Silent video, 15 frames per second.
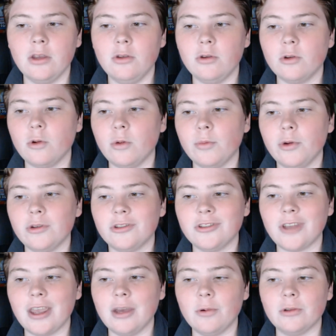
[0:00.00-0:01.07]
You could almost
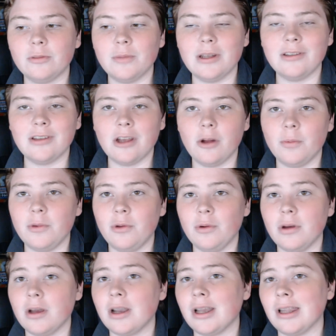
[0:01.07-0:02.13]
say it was meant to help you